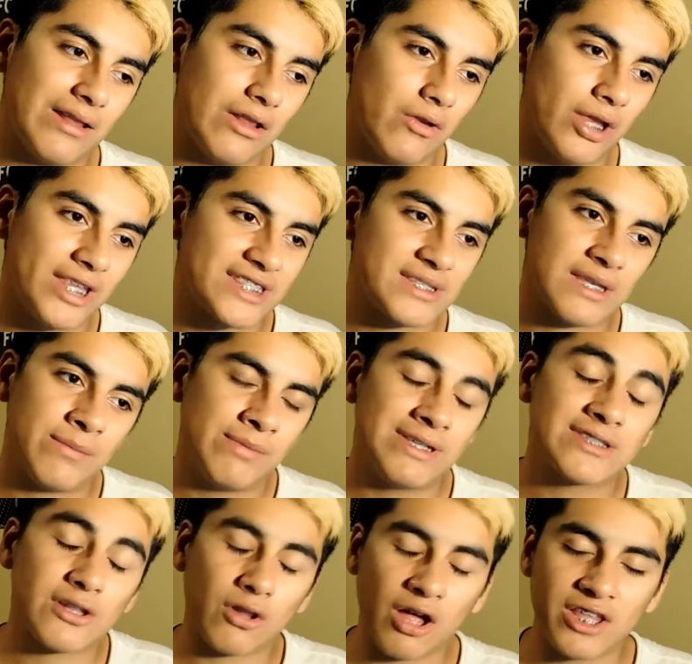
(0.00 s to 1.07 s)
it's it means
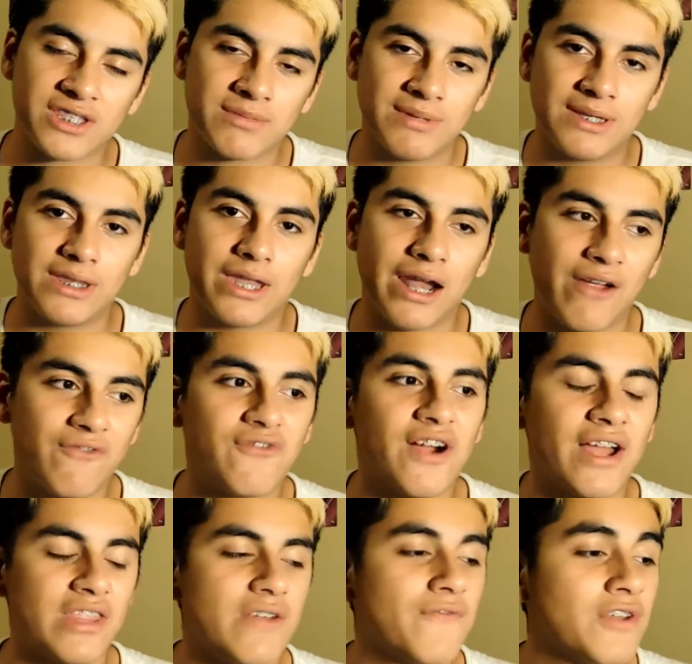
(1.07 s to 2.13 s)
a lot to me that I
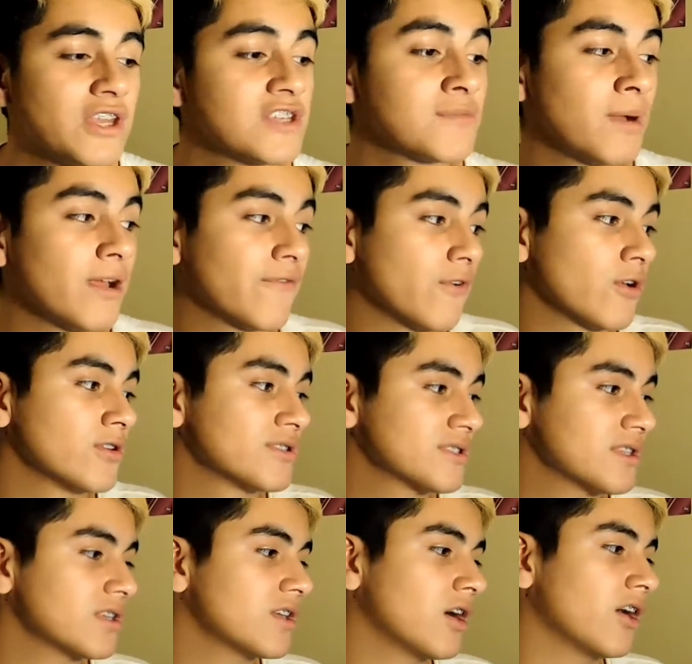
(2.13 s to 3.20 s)
finally finished my first
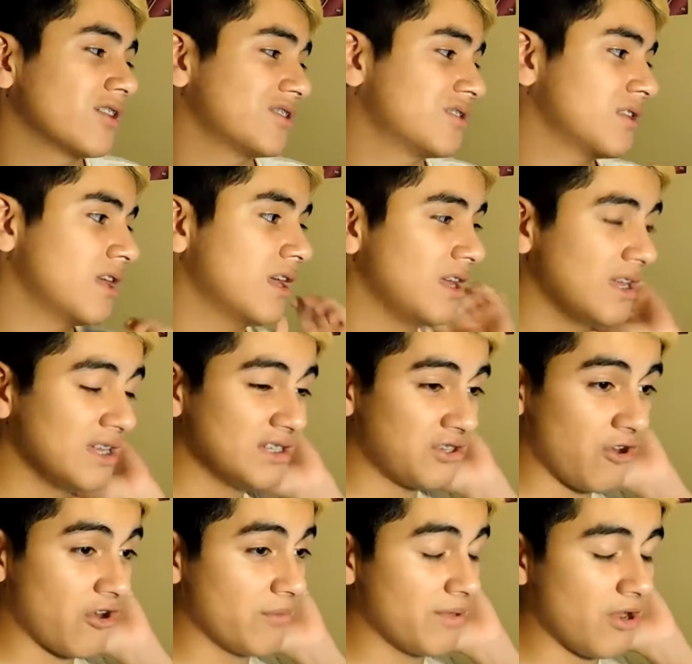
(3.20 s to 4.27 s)
uh,
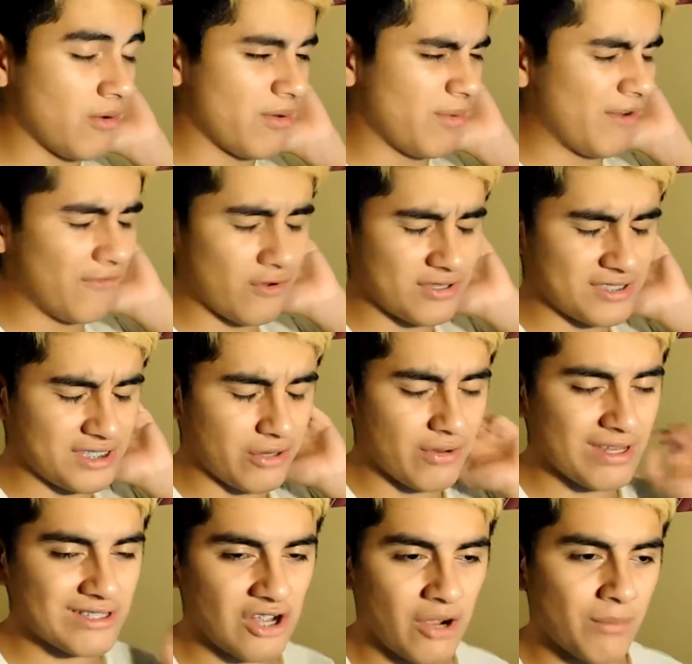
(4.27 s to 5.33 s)
tournament or my first
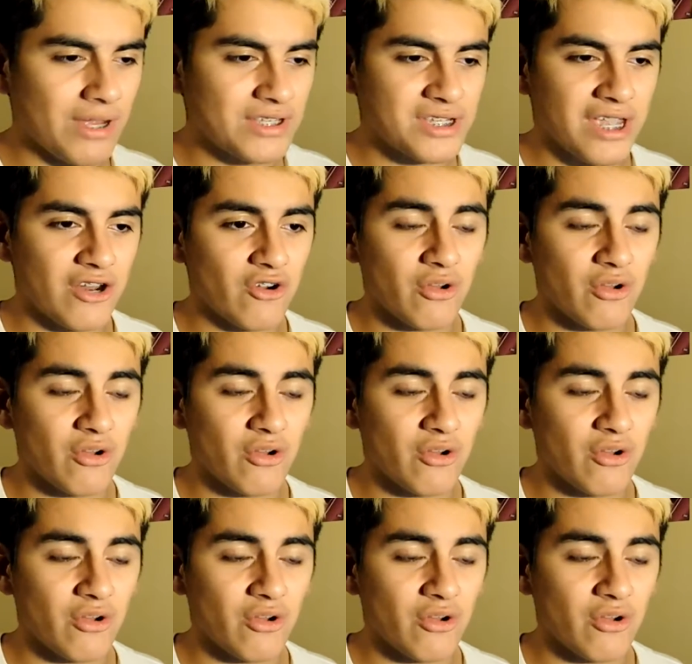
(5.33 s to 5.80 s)
series on my channel.